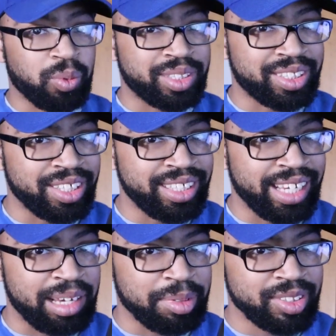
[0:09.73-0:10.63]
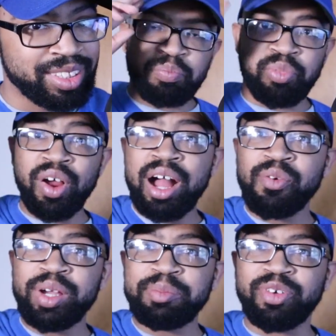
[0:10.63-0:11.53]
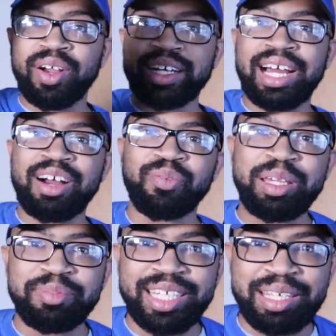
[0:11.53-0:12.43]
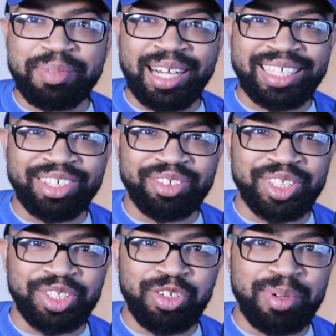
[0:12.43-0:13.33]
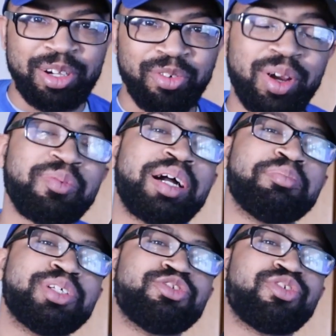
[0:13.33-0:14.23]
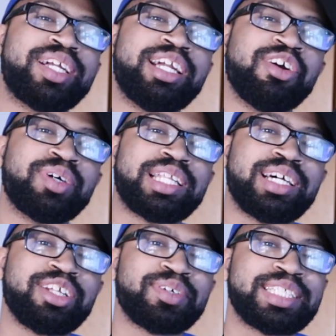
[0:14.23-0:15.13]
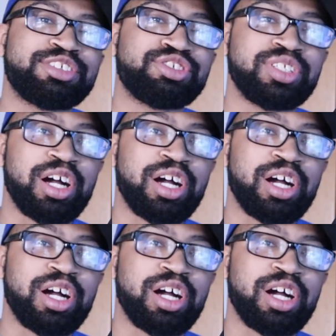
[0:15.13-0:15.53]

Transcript: What's good, gamers? Bra, weep, grana, weep, ninny bong, YouTube. Red, White, and Blue Streak here with another edition